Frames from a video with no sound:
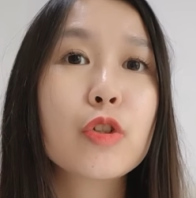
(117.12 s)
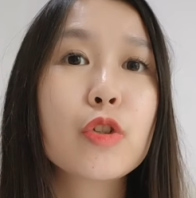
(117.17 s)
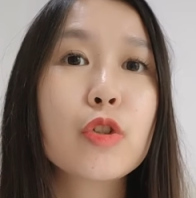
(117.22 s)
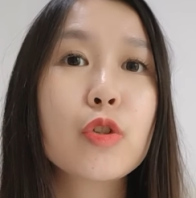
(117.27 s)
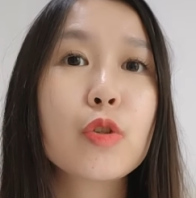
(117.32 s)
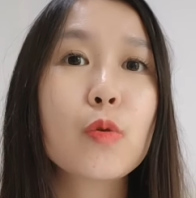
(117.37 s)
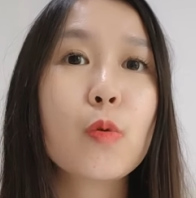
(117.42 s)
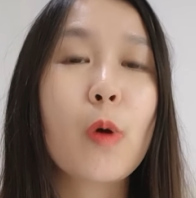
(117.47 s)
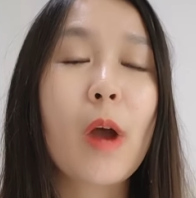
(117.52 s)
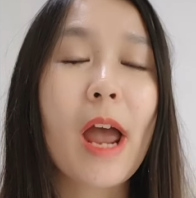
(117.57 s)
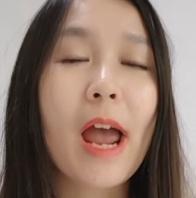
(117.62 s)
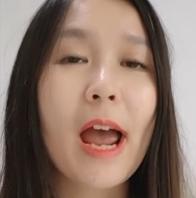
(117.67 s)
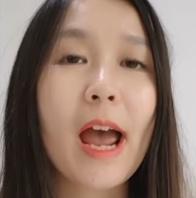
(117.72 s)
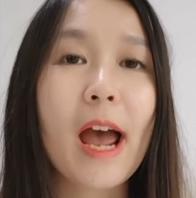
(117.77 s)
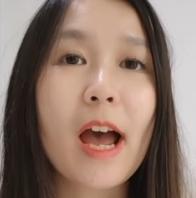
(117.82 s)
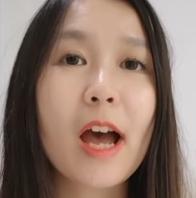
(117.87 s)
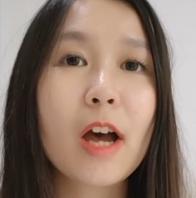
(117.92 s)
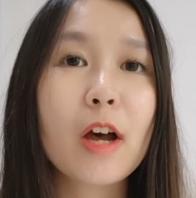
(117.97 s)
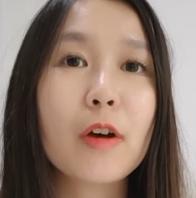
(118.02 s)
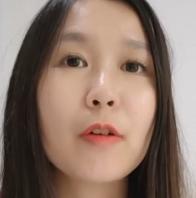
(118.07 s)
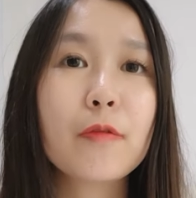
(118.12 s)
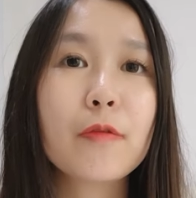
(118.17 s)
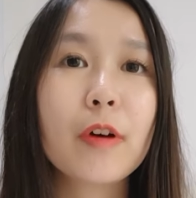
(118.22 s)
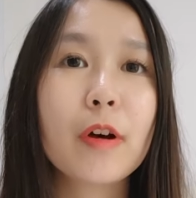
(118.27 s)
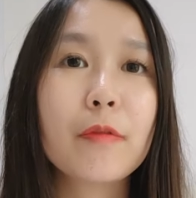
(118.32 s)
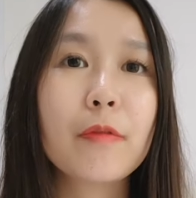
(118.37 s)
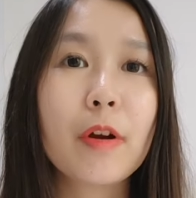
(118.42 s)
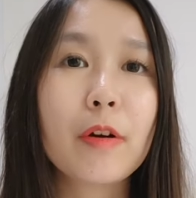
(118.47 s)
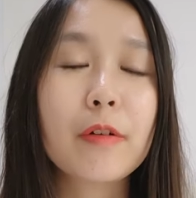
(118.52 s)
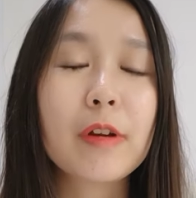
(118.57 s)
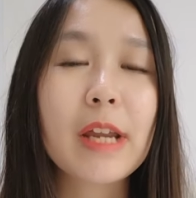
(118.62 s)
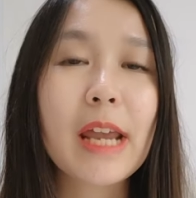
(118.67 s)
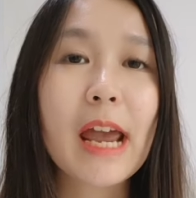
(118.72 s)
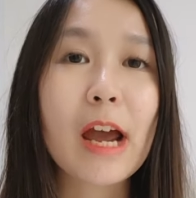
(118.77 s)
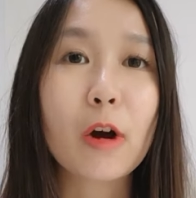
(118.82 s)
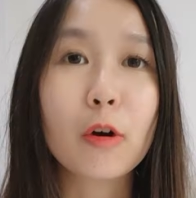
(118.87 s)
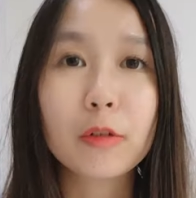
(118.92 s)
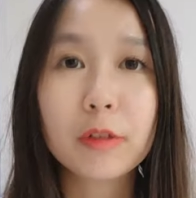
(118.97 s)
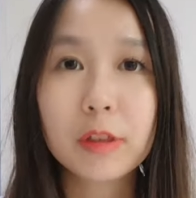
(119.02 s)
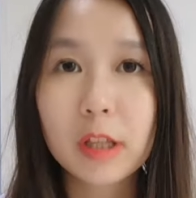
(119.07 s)
to have a very
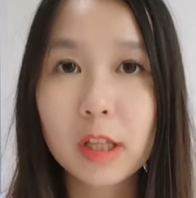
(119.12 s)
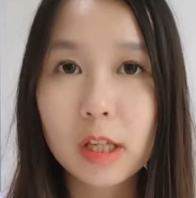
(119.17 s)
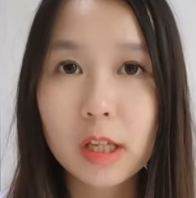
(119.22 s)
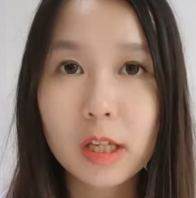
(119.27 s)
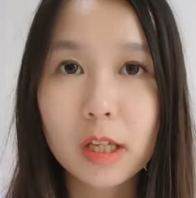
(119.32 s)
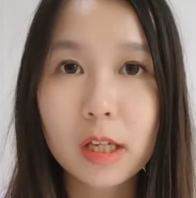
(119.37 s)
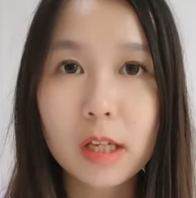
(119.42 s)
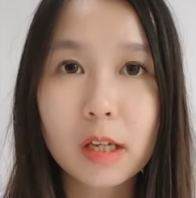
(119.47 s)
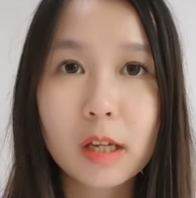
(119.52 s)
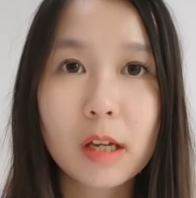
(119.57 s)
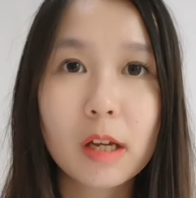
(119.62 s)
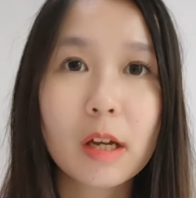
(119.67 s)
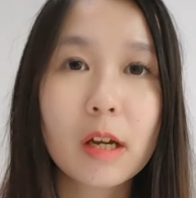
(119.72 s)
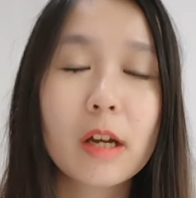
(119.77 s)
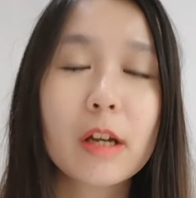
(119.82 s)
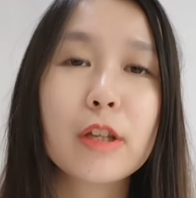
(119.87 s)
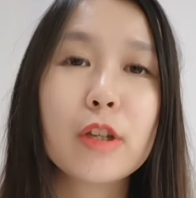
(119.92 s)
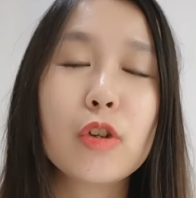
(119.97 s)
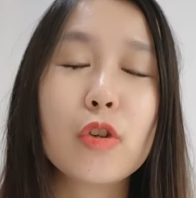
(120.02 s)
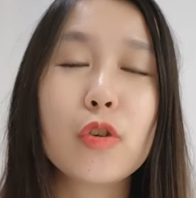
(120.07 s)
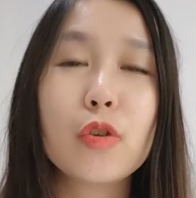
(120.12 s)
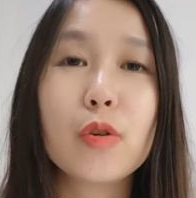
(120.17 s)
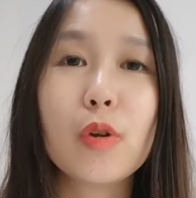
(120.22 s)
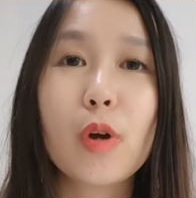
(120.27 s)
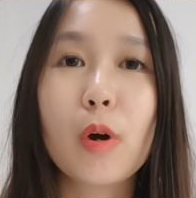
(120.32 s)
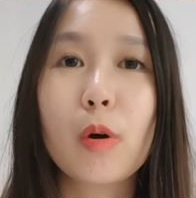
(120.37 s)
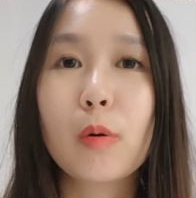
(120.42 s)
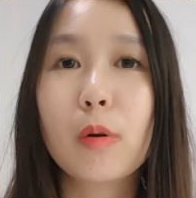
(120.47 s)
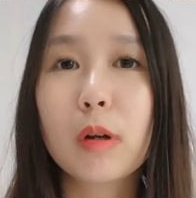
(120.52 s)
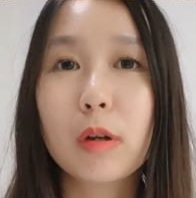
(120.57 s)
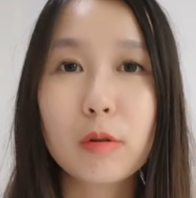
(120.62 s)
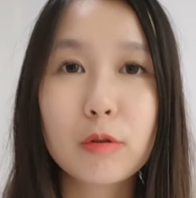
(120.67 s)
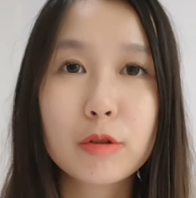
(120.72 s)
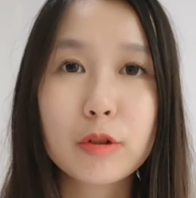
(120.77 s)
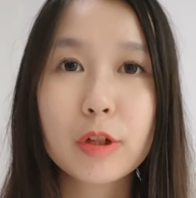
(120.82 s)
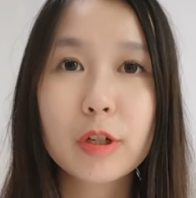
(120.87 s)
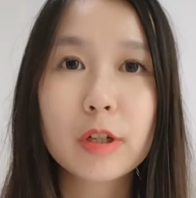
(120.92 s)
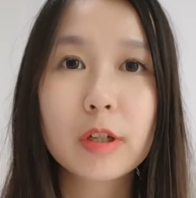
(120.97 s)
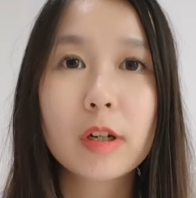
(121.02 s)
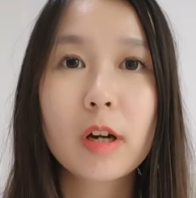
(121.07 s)
healthy, you know,
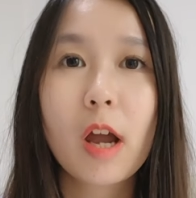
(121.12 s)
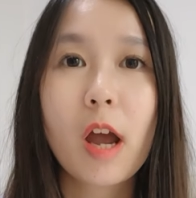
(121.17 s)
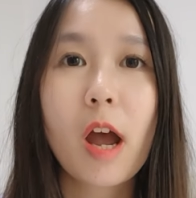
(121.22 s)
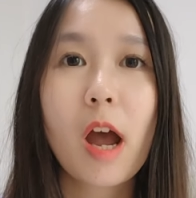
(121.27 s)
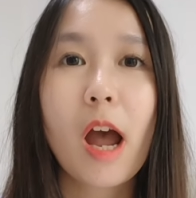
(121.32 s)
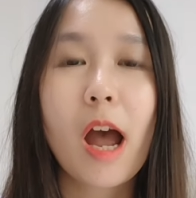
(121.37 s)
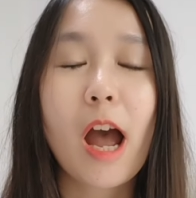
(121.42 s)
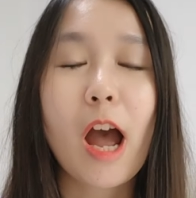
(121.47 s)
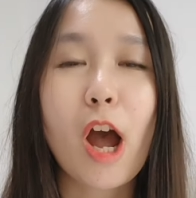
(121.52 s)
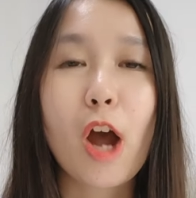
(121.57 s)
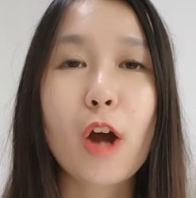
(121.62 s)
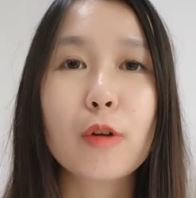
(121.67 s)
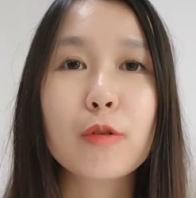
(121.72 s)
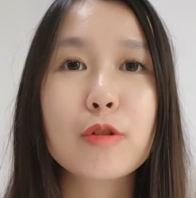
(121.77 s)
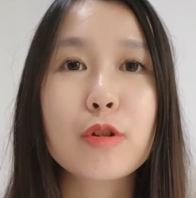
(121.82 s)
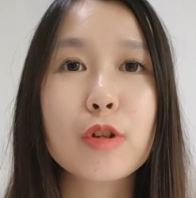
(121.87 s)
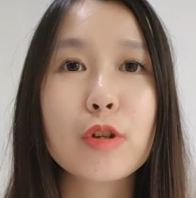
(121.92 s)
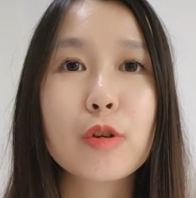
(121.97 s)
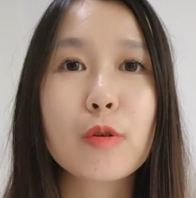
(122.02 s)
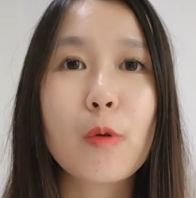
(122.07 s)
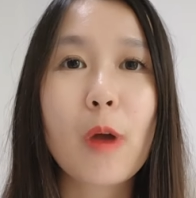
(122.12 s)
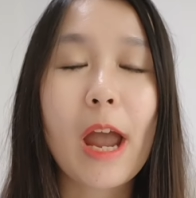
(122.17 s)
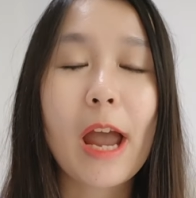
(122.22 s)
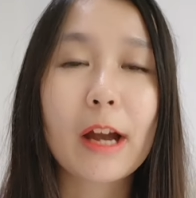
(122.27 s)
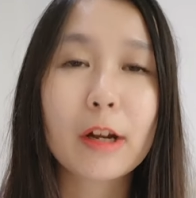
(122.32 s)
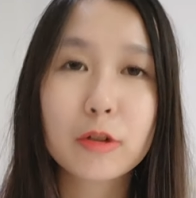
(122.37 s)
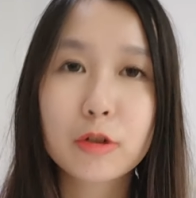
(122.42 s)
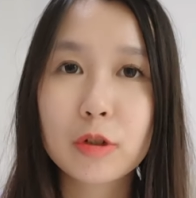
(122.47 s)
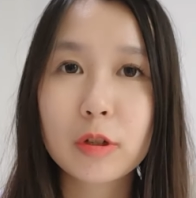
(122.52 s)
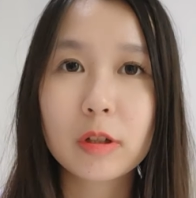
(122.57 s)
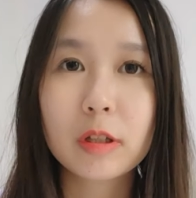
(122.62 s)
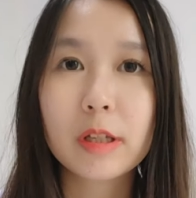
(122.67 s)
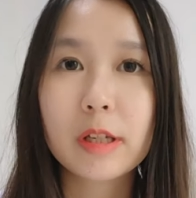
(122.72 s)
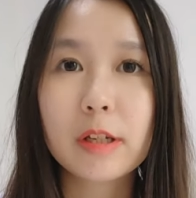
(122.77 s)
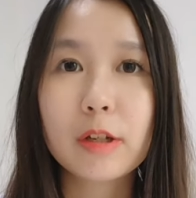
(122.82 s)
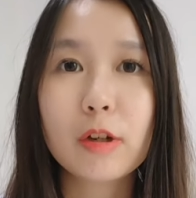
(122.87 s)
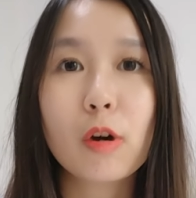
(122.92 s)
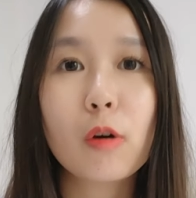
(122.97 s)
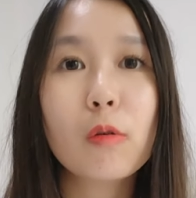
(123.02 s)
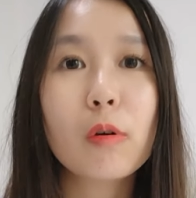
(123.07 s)
closure, how do you
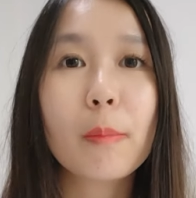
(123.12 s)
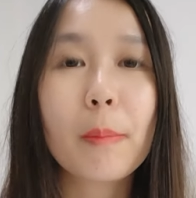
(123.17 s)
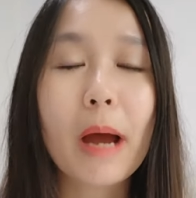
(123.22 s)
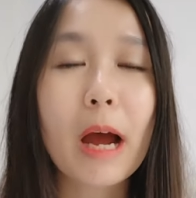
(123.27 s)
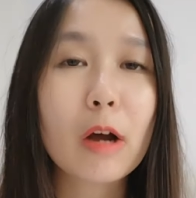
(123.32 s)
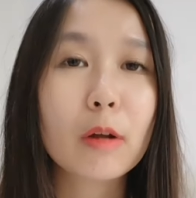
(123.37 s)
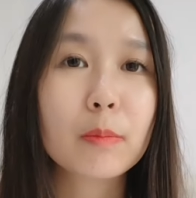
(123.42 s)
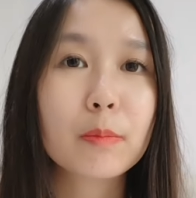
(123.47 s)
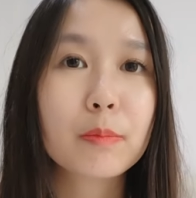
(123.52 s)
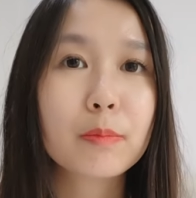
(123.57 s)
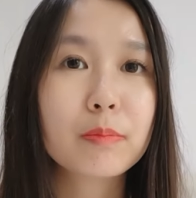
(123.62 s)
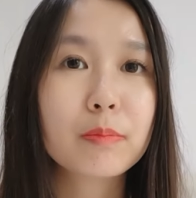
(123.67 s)
actually go about